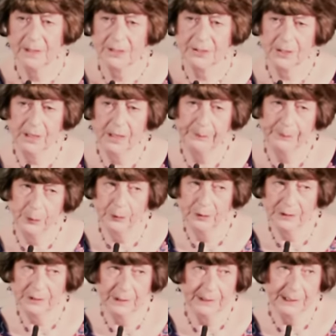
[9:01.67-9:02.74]
Shall I
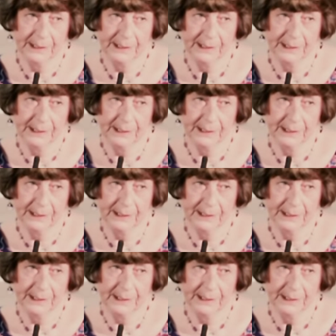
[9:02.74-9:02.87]
point to